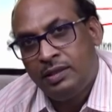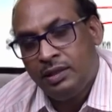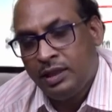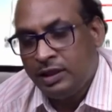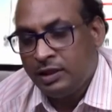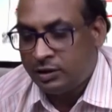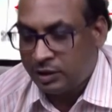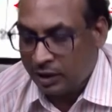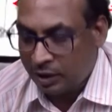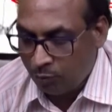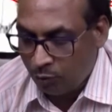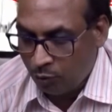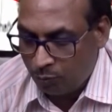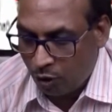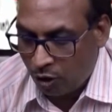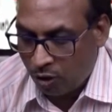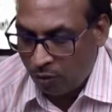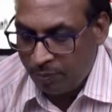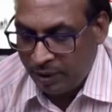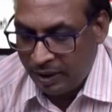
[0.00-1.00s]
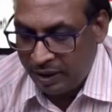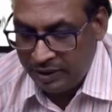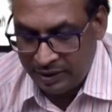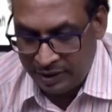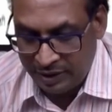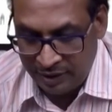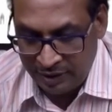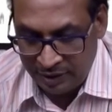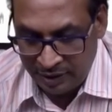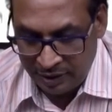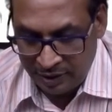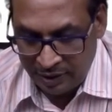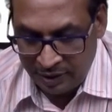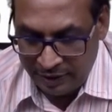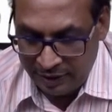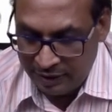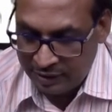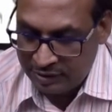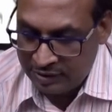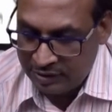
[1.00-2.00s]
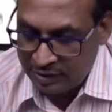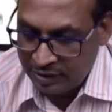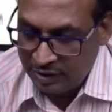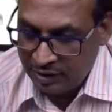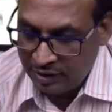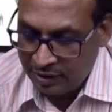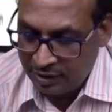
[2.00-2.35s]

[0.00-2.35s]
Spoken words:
This turboprop engine is,